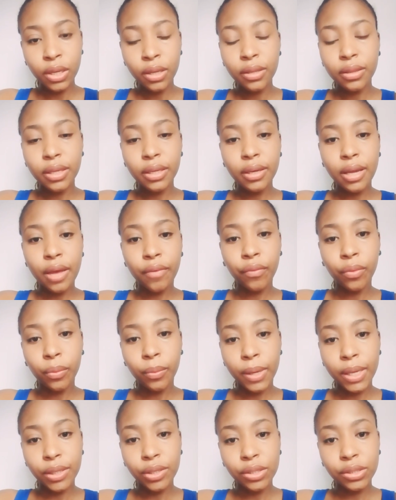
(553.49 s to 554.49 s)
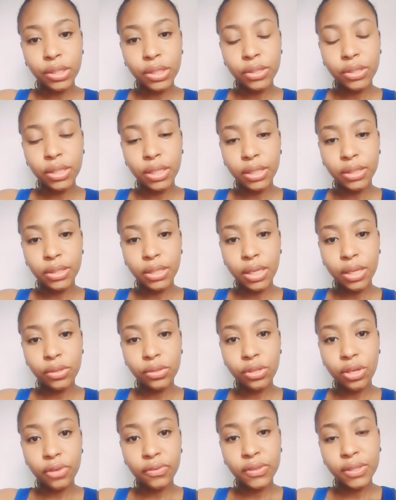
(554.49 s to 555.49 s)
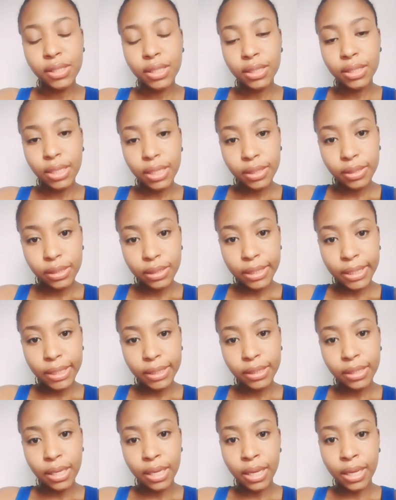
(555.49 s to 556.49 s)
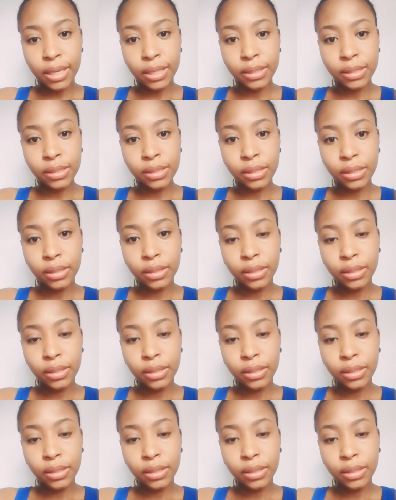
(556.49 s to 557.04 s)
They never went into details of statistics, and